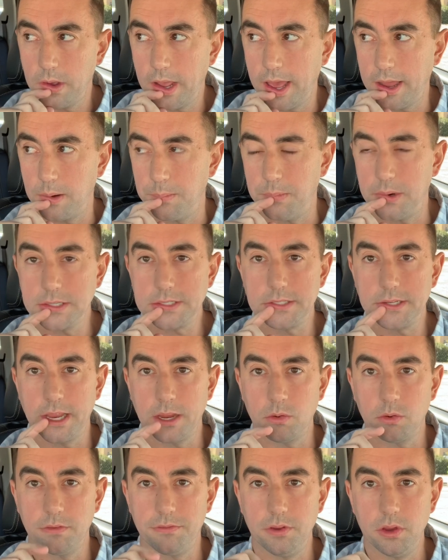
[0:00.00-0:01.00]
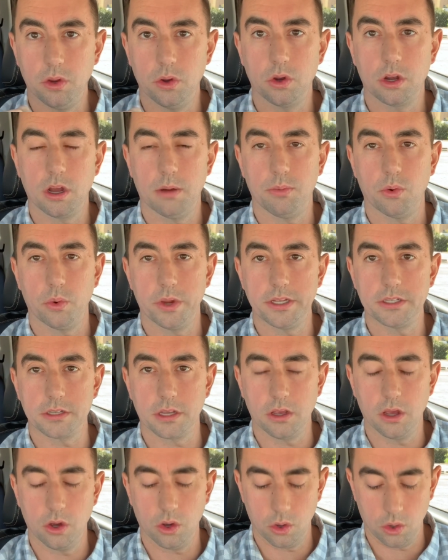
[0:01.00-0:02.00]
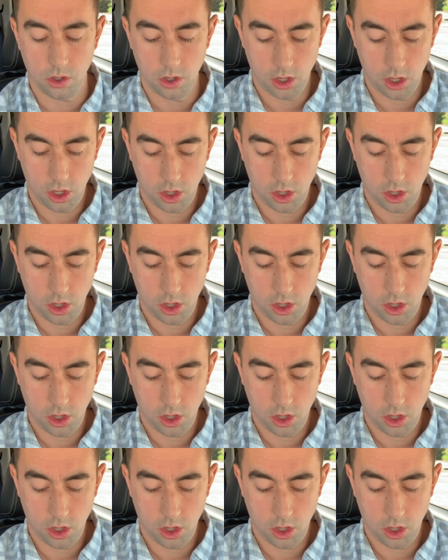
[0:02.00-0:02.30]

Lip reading: had a Mustang review a couple weeks ago